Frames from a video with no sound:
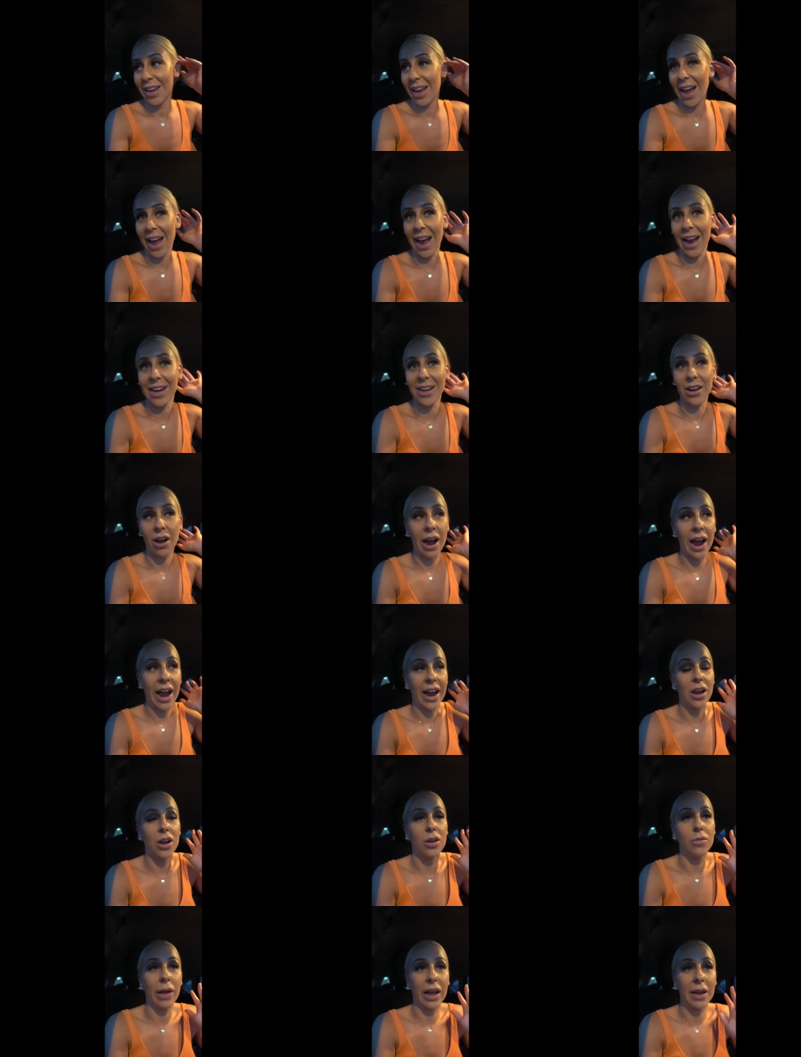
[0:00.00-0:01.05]
and I
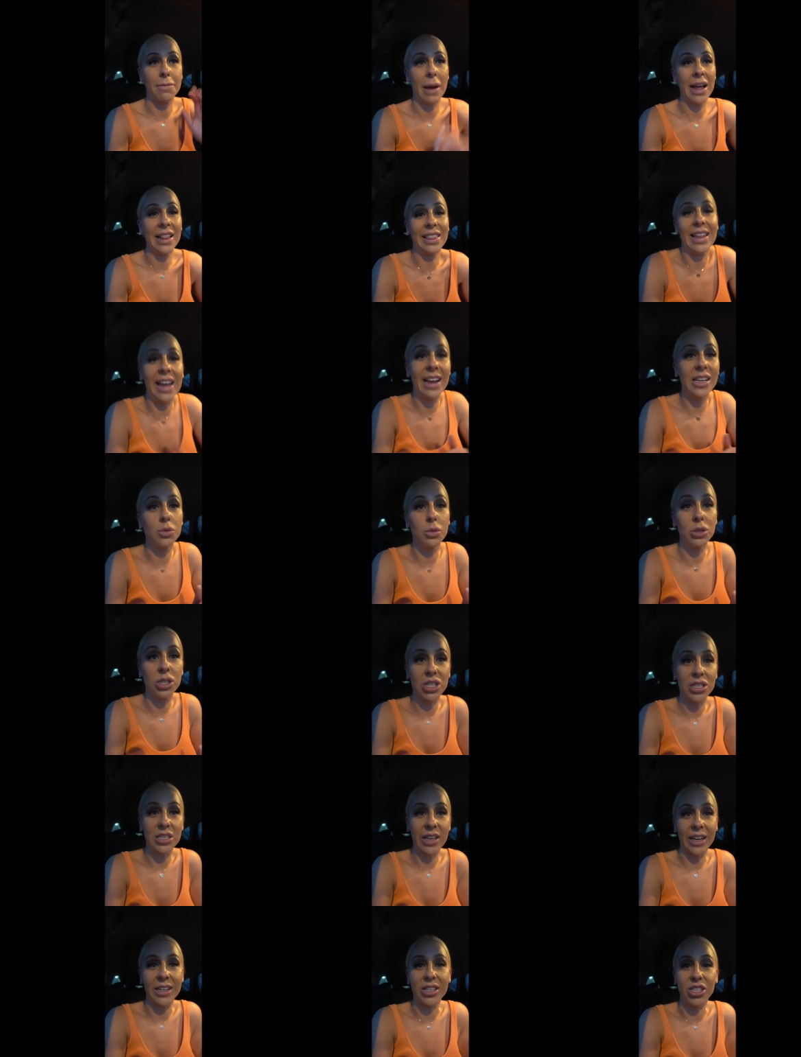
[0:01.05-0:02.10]
like my legs would
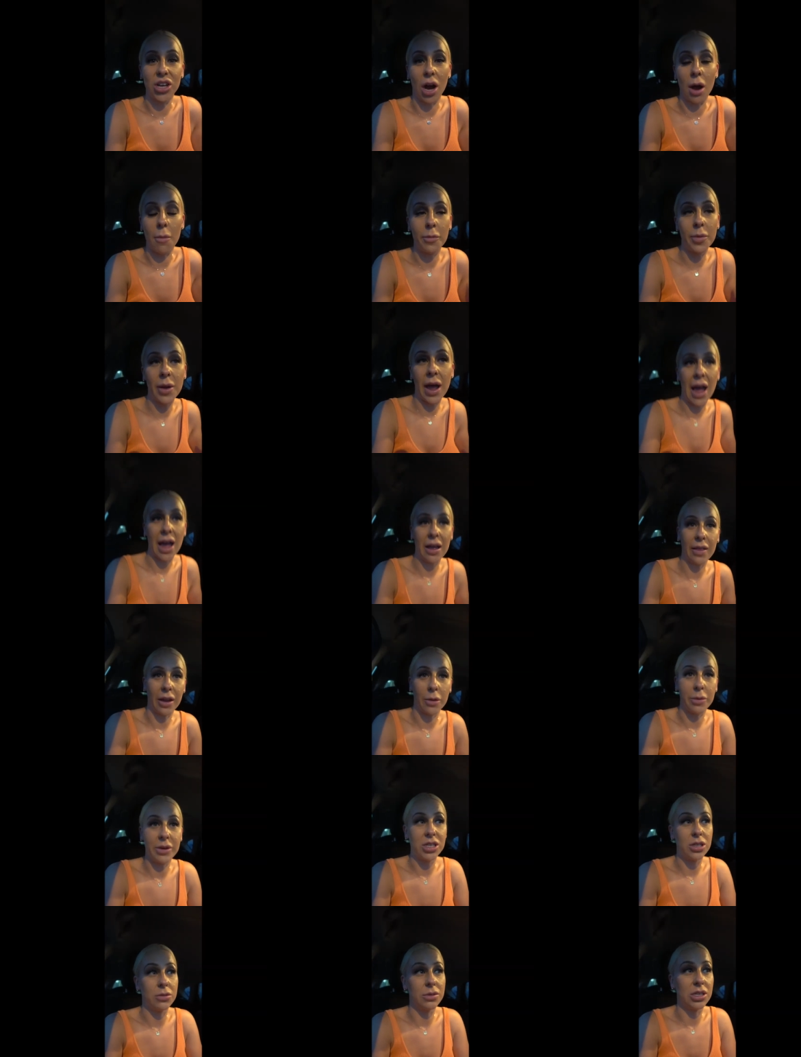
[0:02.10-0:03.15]
just like jump like
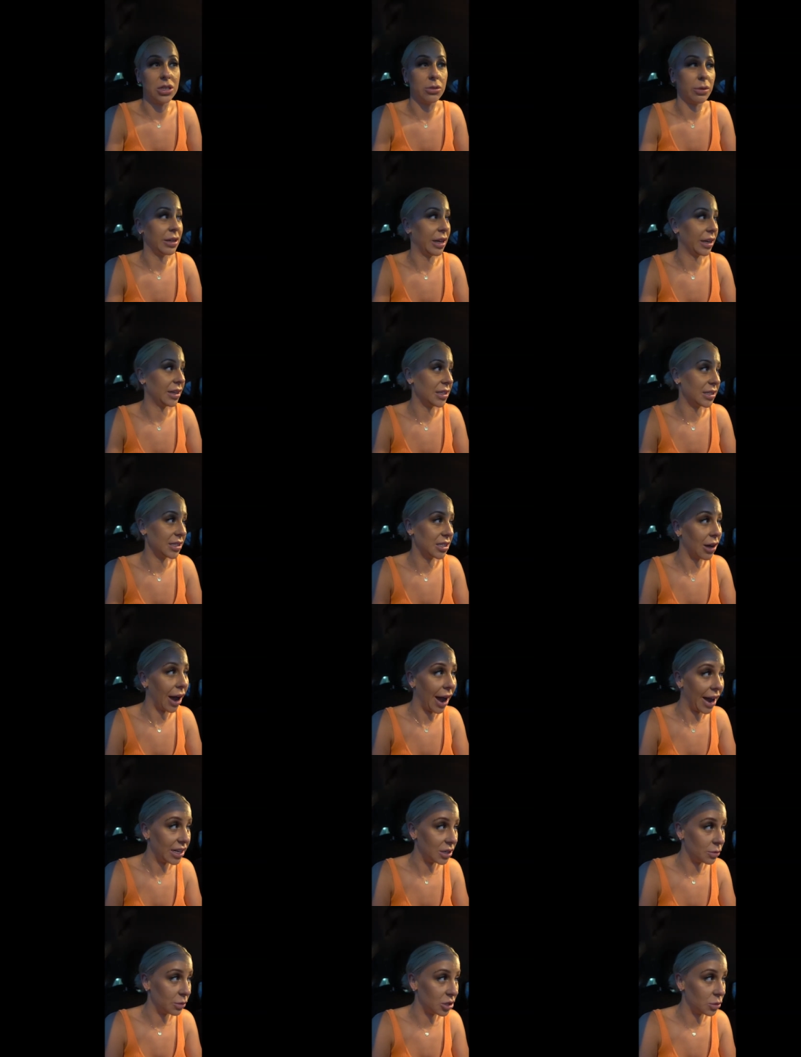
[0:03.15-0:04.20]
when she was doing like the
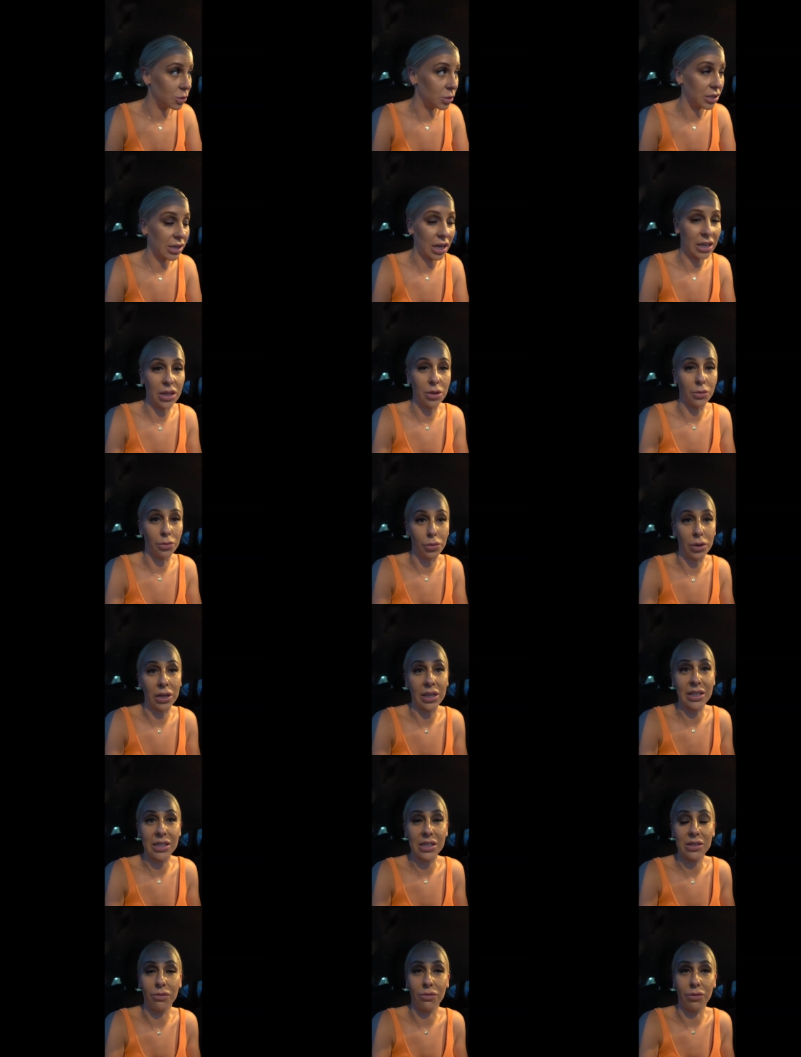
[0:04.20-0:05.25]
sides which was like the
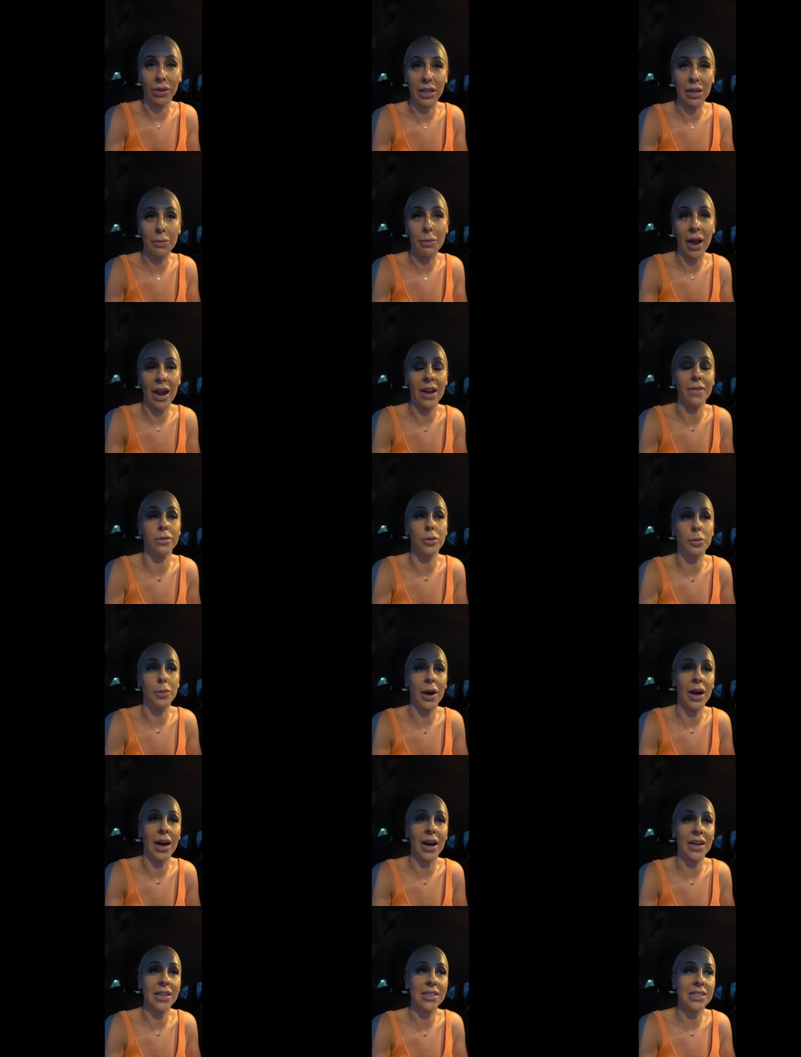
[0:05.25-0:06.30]
really really painful
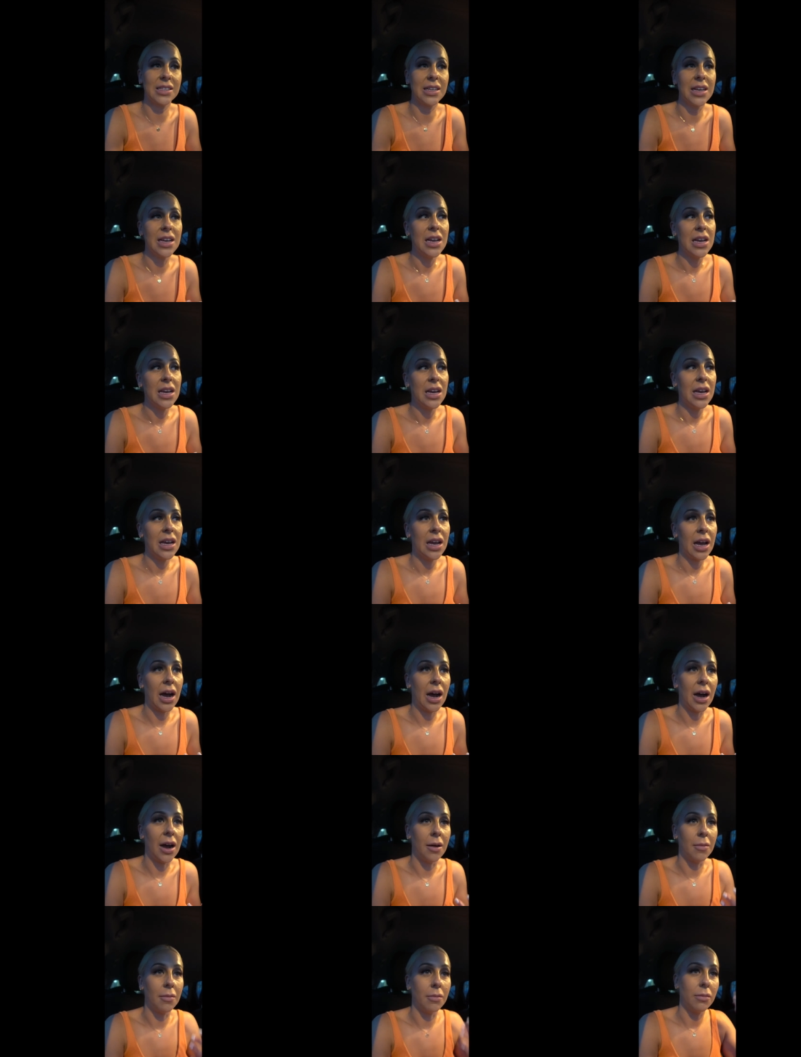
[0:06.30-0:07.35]
parts
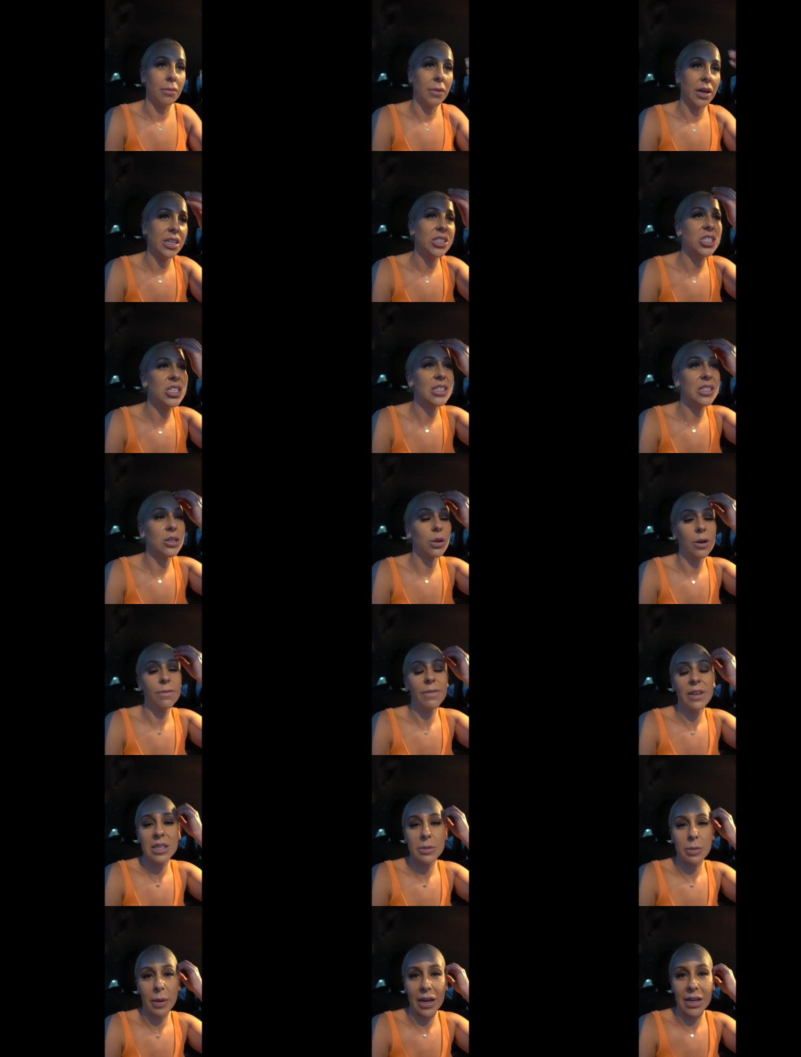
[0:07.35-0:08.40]
um, and she sort of
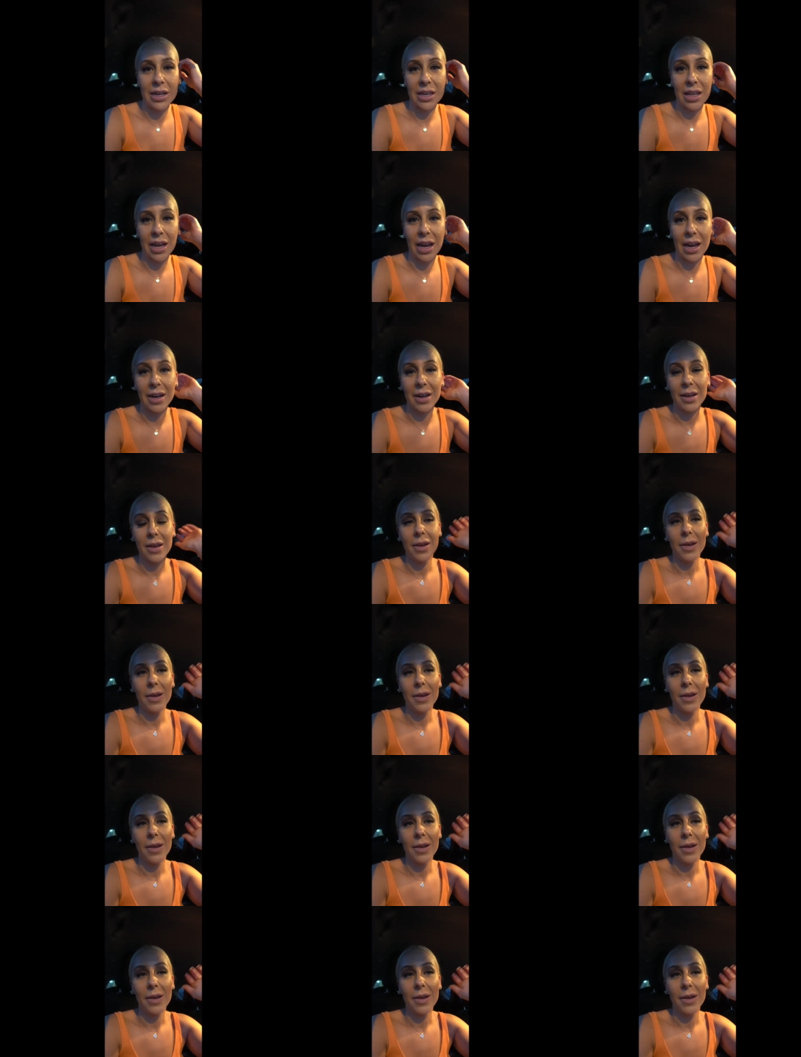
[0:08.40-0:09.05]
explained that